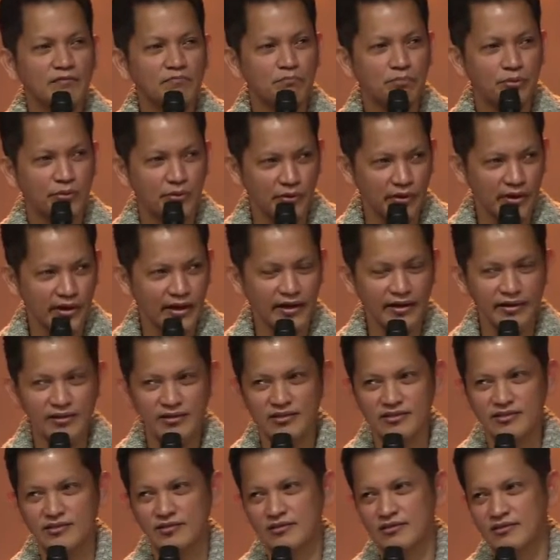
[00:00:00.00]

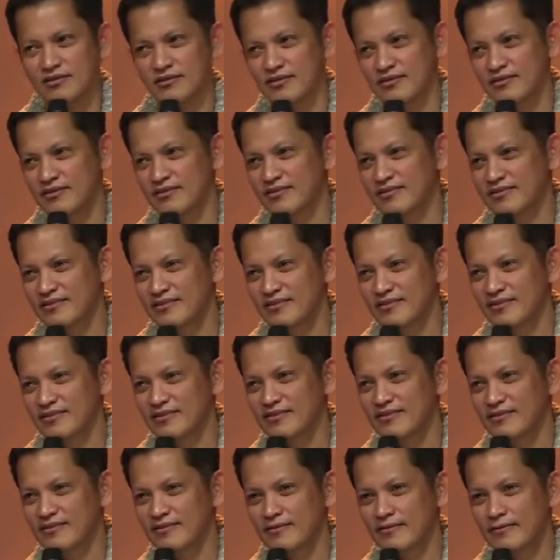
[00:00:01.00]
praise.
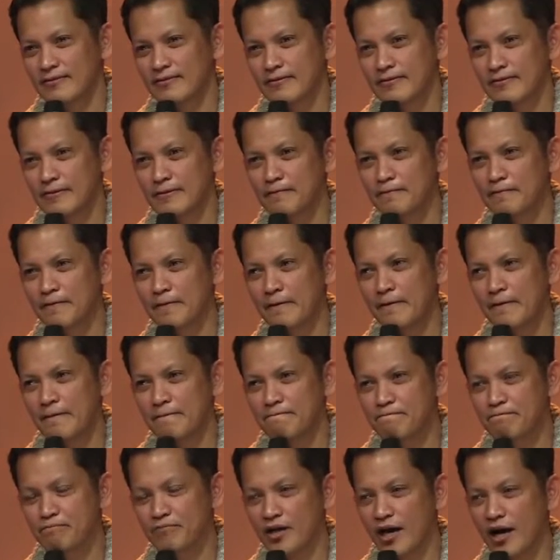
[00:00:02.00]
Well,
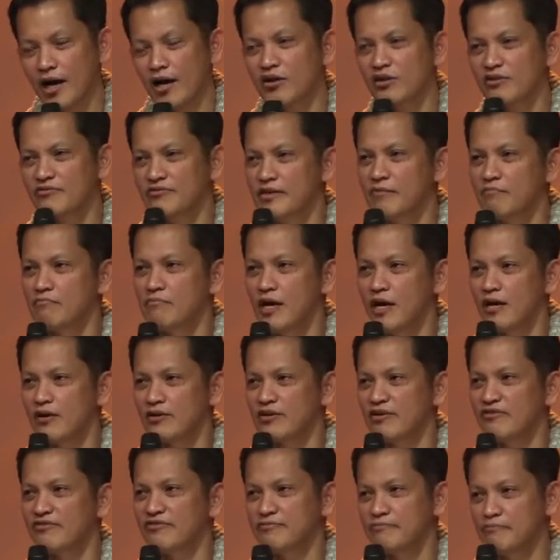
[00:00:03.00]
out of the
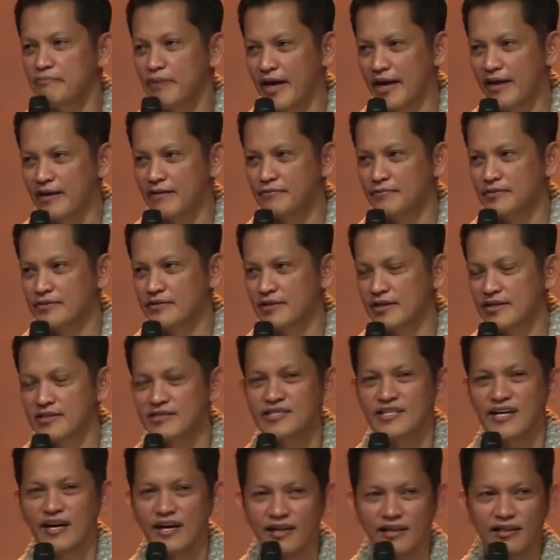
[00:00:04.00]
mouth of babes and
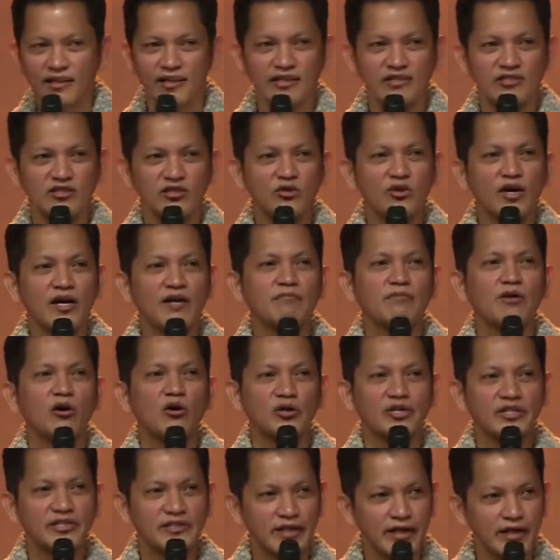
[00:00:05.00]
sucklings, you have
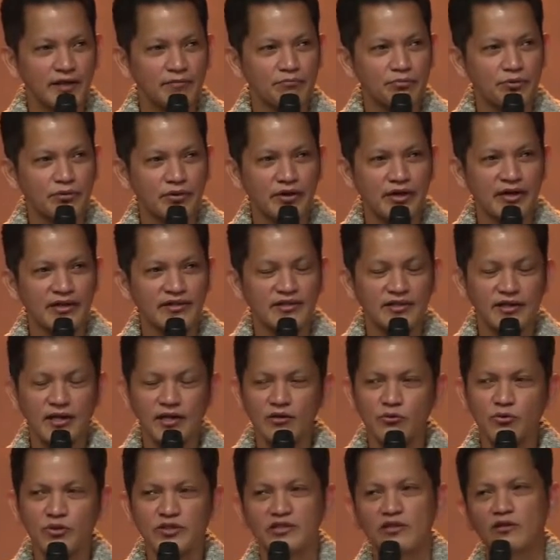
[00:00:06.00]
ordained praise. In
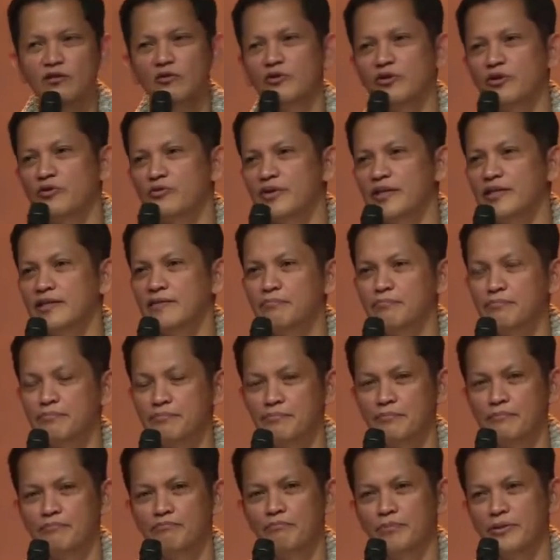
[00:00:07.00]
other words, the Lord already
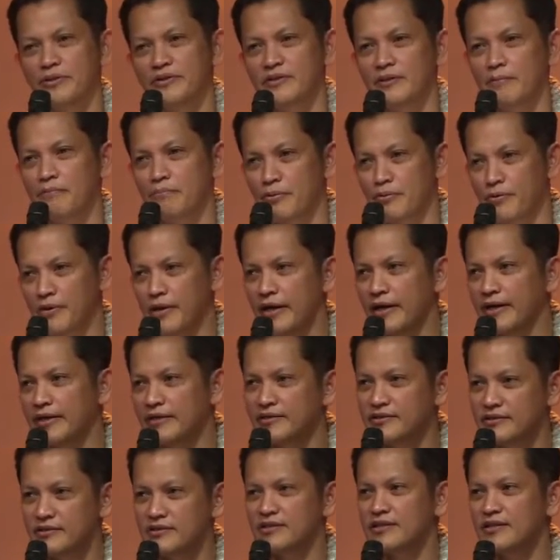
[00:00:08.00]
put the
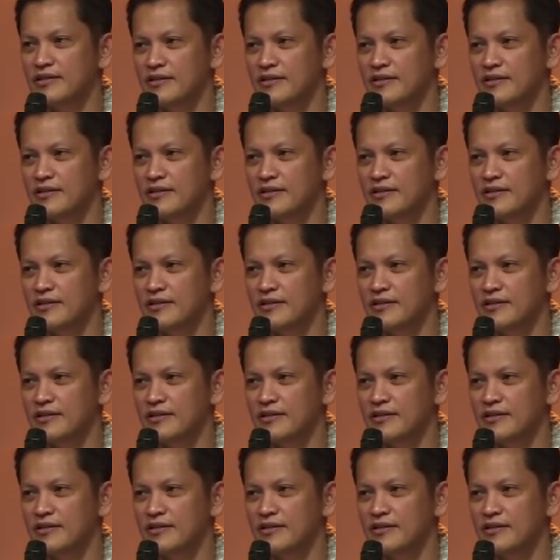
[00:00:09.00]
praise